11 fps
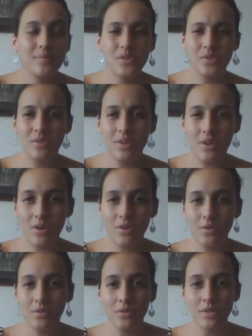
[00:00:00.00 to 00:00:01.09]
certain yarn,
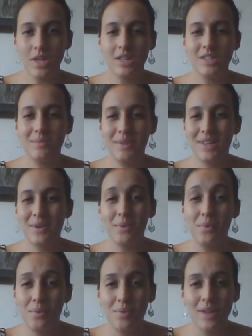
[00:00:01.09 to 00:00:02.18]
you'll touch it and be like,
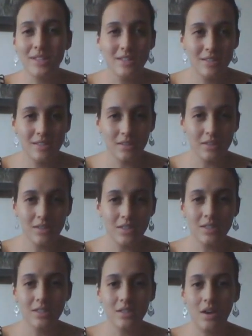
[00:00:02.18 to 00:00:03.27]
ooh, that's
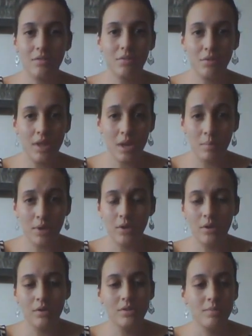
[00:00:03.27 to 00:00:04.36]
deliciously soft, or like
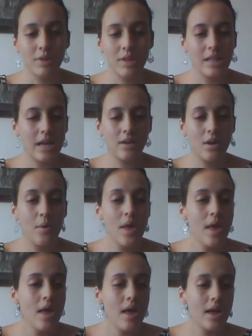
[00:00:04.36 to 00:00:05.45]
butter or something like that. No,
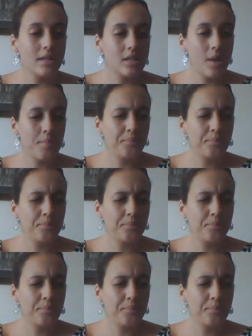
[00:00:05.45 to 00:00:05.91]
it's